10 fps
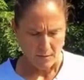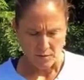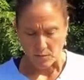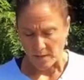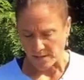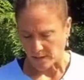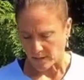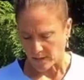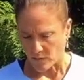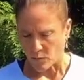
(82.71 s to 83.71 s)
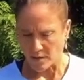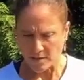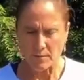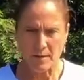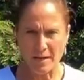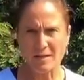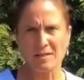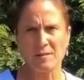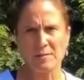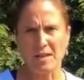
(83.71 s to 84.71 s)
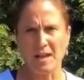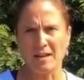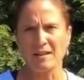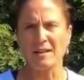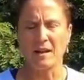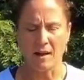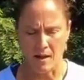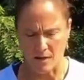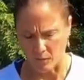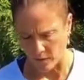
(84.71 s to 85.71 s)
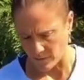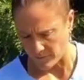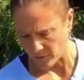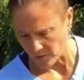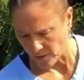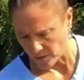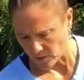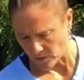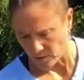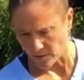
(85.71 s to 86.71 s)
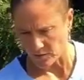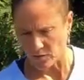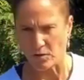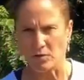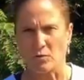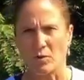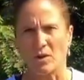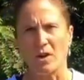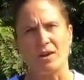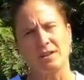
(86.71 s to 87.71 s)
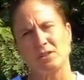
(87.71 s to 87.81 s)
So basically, once the pain is subsided, one of the first things you can start to work on is